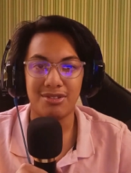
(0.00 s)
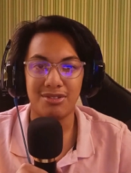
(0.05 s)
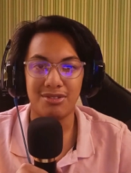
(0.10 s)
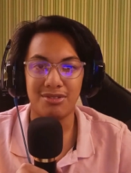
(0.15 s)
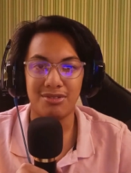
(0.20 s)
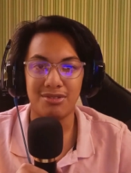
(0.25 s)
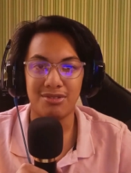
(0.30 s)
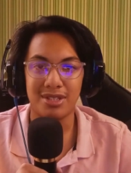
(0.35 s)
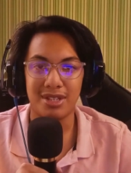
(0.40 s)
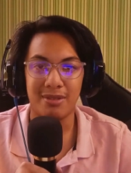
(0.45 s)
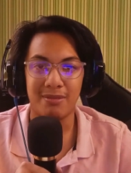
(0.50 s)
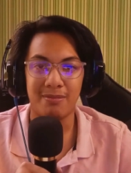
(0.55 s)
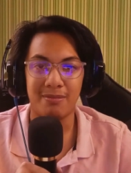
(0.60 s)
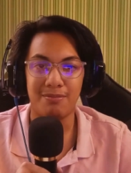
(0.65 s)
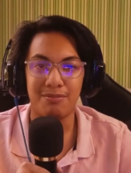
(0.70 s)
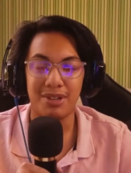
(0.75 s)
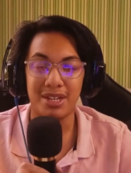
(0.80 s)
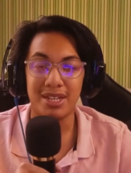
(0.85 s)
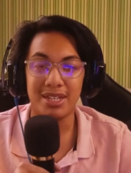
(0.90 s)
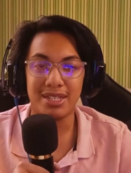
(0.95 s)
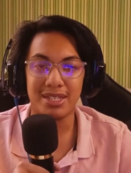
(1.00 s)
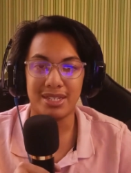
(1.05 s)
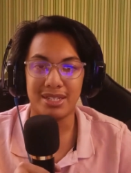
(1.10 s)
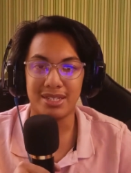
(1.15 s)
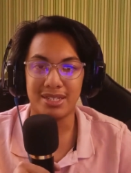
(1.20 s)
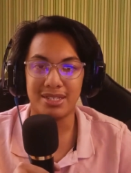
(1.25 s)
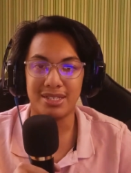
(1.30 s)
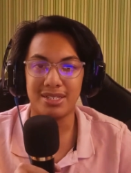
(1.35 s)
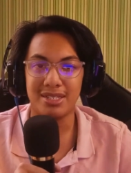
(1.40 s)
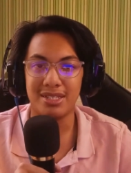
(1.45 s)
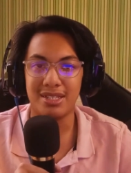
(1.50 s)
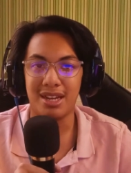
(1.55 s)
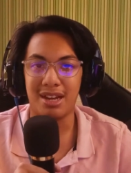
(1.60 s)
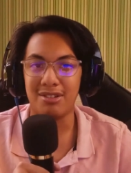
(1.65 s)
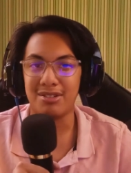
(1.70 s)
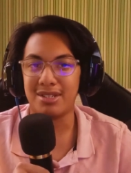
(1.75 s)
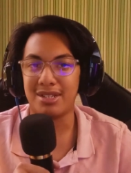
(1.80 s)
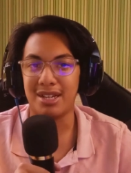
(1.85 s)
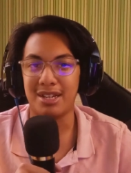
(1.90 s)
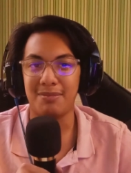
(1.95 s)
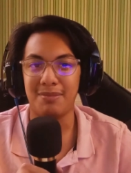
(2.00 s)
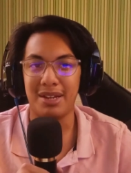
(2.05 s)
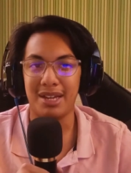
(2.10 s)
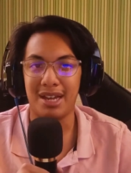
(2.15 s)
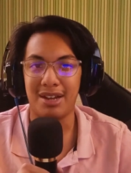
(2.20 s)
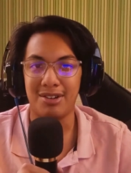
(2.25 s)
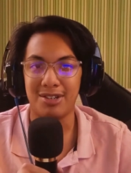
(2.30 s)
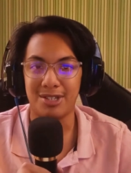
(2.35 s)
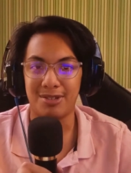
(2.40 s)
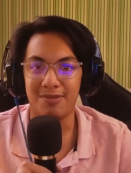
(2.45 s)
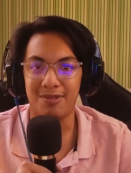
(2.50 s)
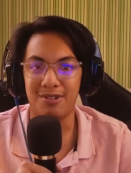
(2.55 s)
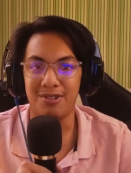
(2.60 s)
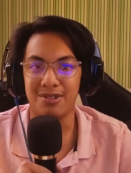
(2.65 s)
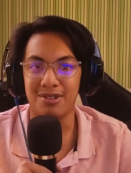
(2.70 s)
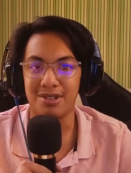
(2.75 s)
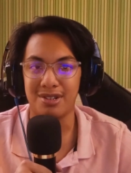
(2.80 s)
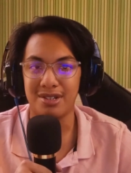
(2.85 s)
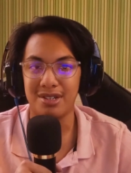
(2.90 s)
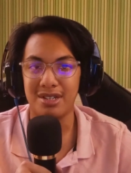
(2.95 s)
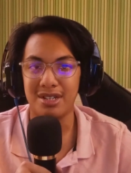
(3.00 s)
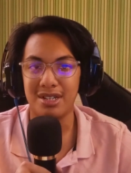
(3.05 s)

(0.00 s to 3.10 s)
to some places outside my house for